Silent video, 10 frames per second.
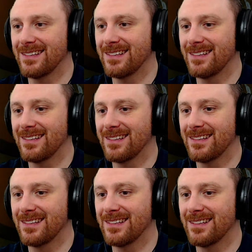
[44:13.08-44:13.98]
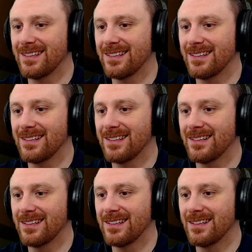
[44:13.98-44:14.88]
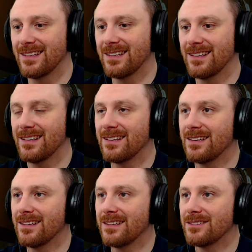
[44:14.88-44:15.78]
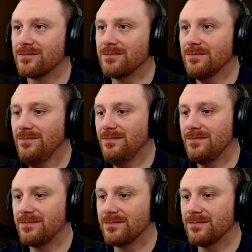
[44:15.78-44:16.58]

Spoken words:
No words are spoken by the person on screen.